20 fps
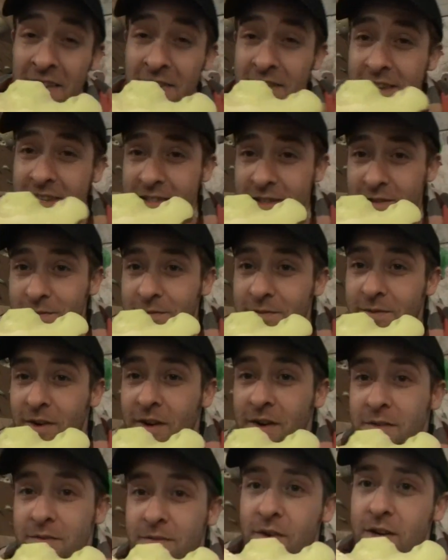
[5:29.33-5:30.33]
These are
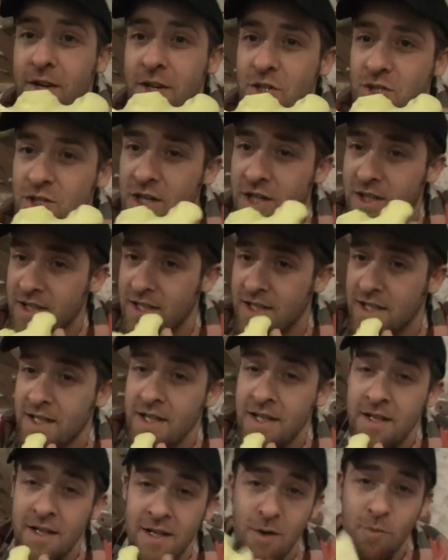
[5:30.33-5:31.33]
very, very juggy,
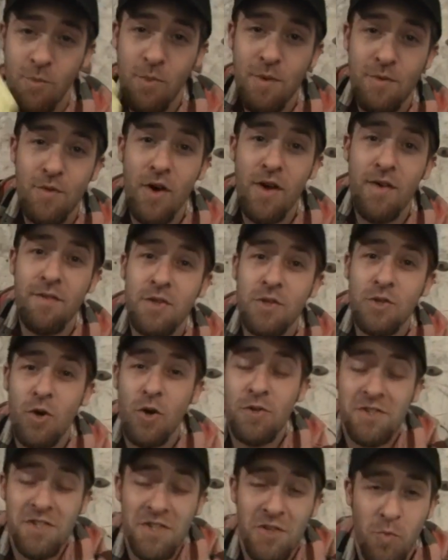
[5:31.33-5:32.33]
and we've not even
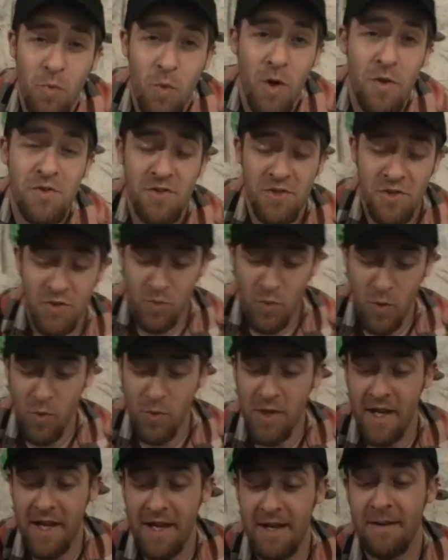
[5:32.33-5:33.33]
got to the ones on the
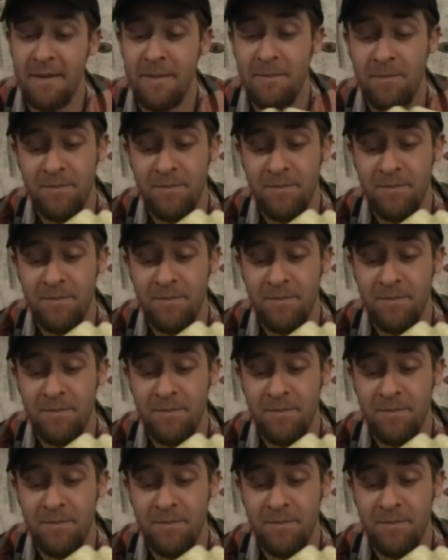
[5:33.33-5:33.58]
wall yet.